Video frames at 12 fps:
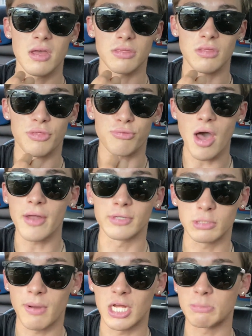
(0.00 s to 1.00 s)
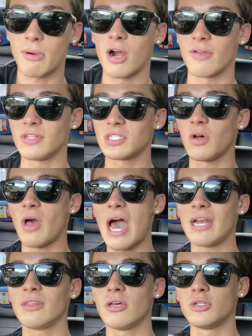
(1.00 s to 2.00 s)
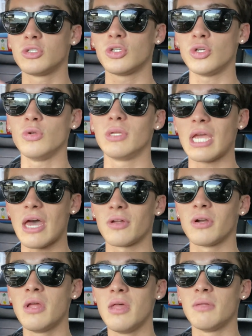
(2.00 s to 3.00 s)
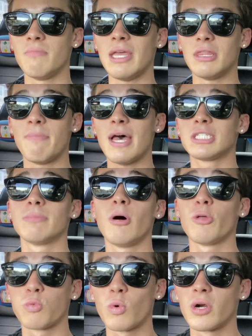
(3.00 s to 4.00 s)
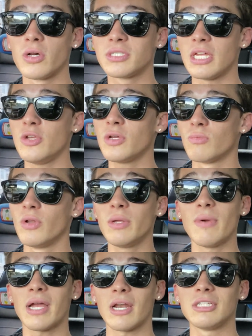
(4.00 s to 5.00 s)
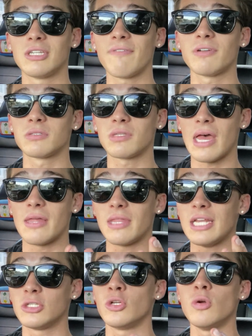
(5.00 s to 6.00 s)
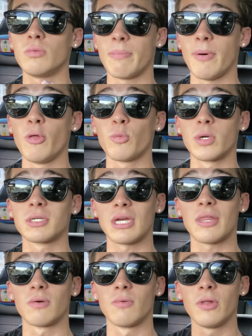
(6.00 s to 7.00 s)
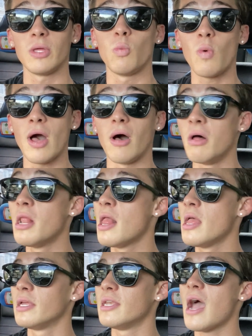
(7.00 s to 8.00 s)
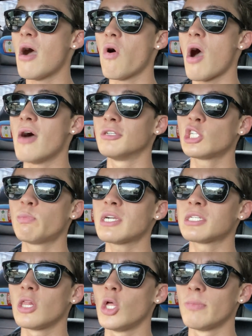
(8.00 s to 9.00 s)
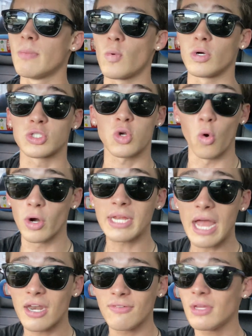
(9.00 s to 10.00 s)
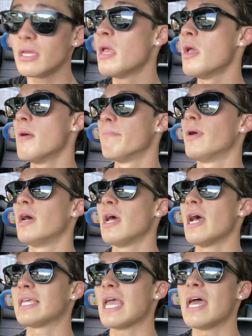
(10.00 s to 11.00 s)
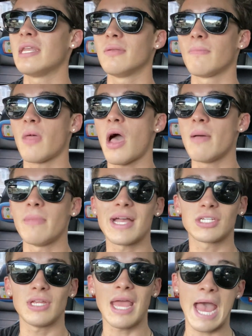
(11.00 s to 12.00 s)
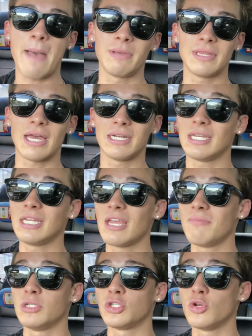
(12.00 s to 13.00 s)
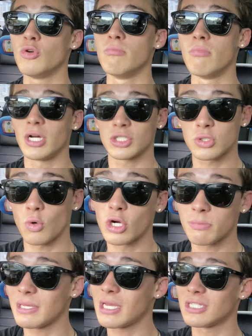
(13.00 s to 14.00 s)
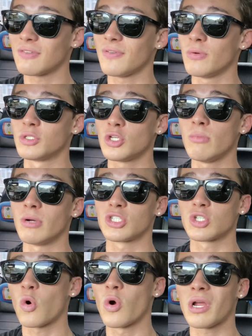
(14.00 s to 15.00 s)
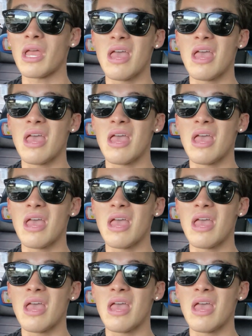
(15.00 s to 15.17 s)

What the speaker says: the throttle response part of it. So adding those two together made the best of both worlds, and you can really recognize the difference that they both work together really well. Now, I was expecting a little bit more torque out of it, but again, I'm actually happy that it didn't give me too much torque, because if it was too much torque,